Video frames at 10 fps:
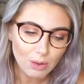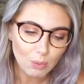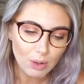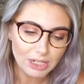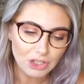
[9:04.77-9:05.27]

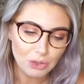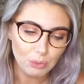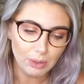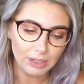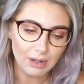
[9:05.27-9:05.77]
what to
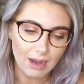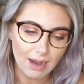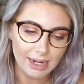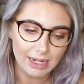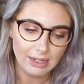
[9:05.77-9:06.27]
work
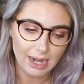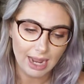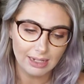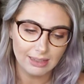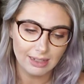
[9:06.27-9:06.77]
on
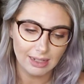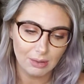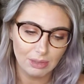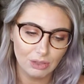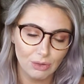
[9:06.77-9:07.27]
next? And that
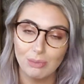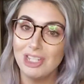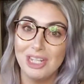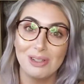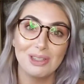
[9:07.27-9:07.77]
one's from
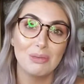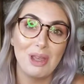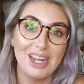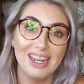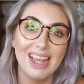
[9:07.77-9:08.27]
Teal
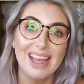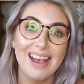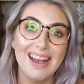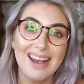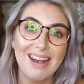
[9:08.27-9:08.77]
Spin.
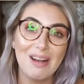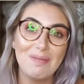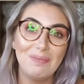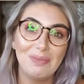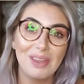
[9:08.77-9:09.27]

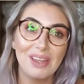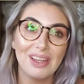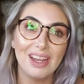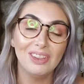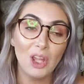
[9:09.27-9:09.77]

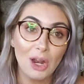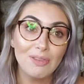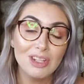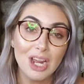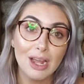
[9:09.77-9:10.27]
A lot of
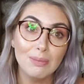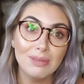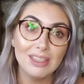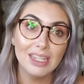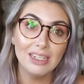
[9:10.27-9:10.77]
the times
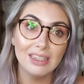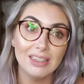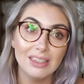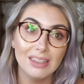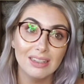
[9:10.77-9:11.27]
it's
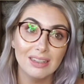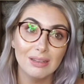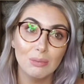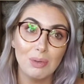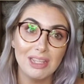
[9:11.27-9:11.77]

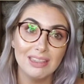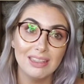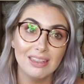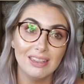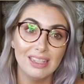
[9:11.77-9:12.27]

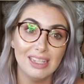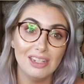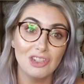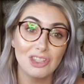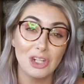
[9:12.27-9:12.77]
basically
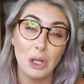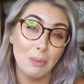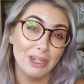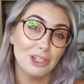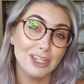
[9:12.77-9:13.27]
just a
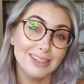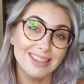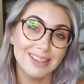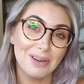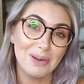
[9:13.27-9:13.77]
commission.
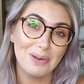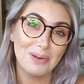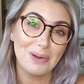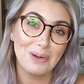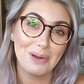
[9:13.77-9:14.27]

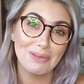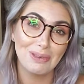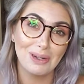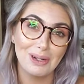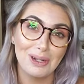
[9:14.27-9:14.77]
So
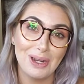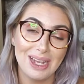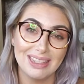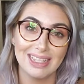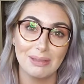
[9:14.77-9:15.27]
whoever
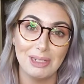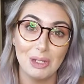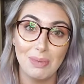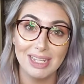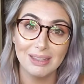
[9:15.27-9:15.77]
has asked me to
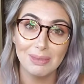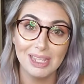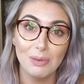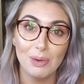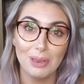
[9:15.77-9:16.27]
make
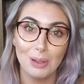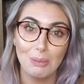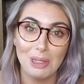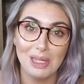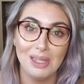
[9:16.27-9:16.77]
something, whether it
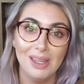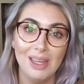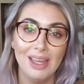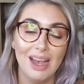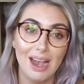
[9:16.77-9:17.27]
be
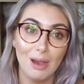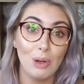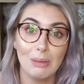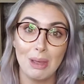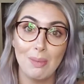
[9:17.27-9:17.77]

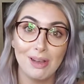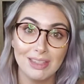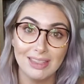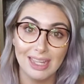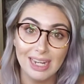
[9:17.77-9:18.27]
one of my
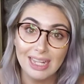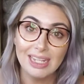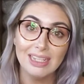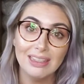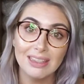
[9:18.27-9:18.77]
bosses at
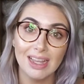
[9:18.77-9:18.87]
Annie's